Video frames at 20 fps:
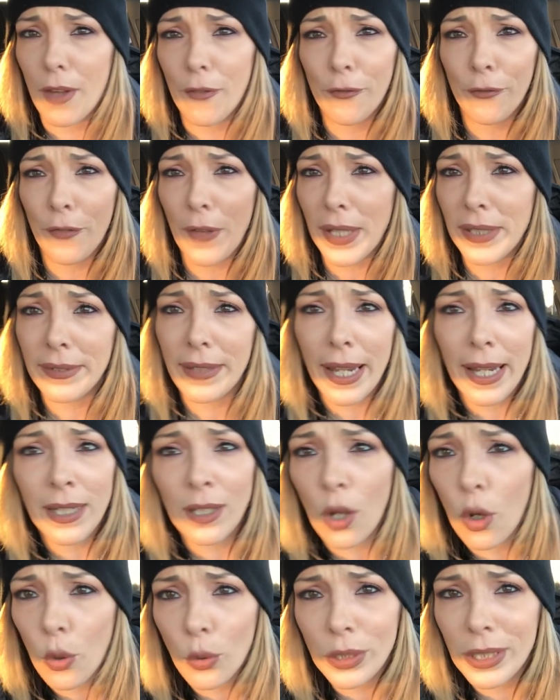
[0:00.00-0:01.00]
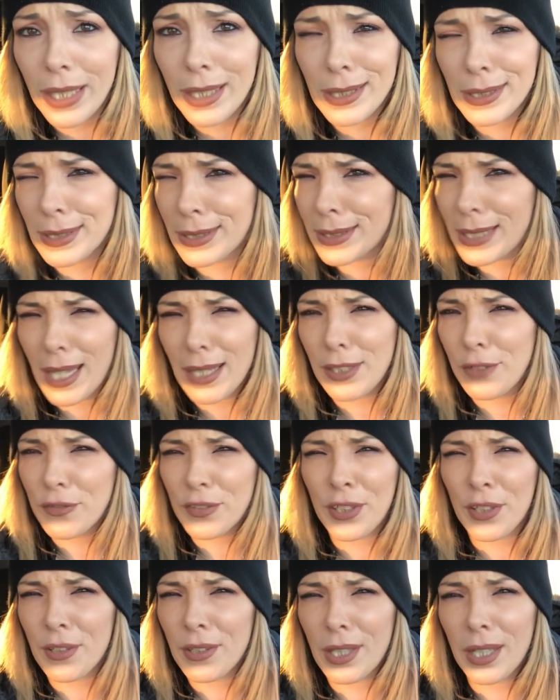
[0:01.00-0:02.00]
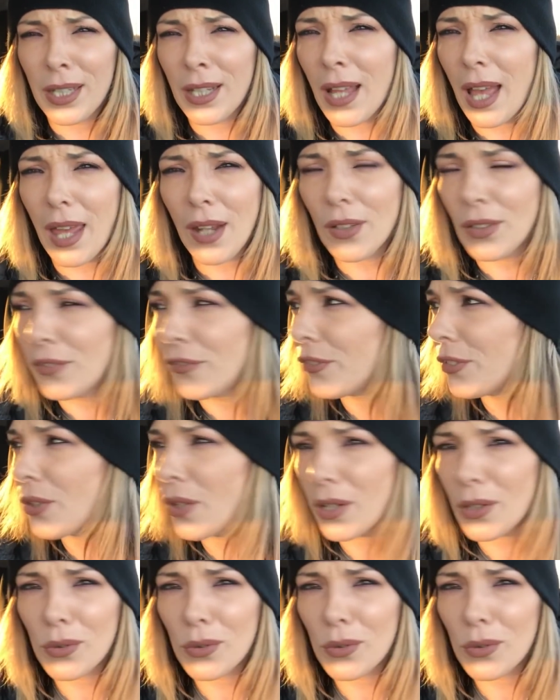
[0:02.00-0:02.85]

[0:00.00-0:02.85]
Fandango days. Is that even a thing? I don't even know.